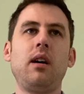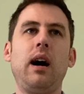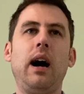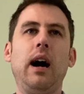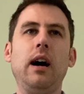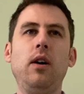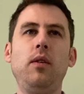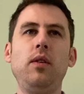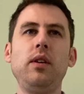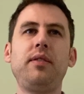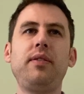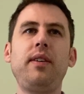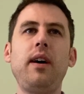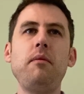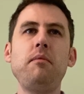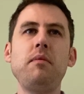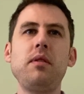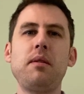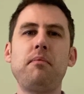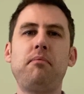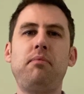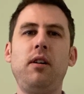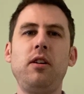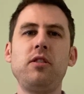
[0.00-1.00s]
I always find with
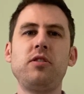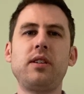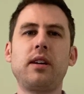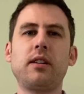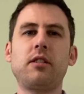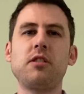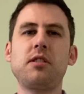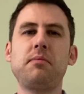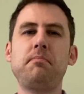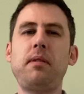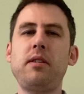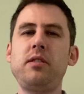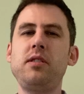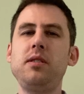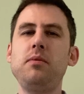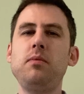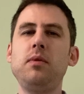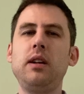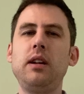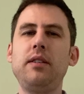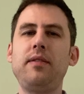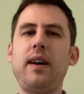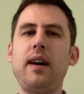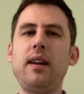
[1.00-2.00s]
a project, especially
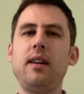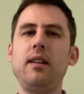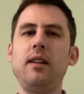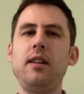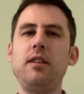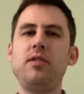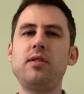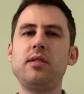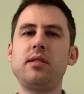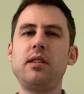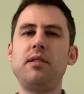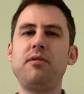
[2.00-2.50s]
one I've had an interest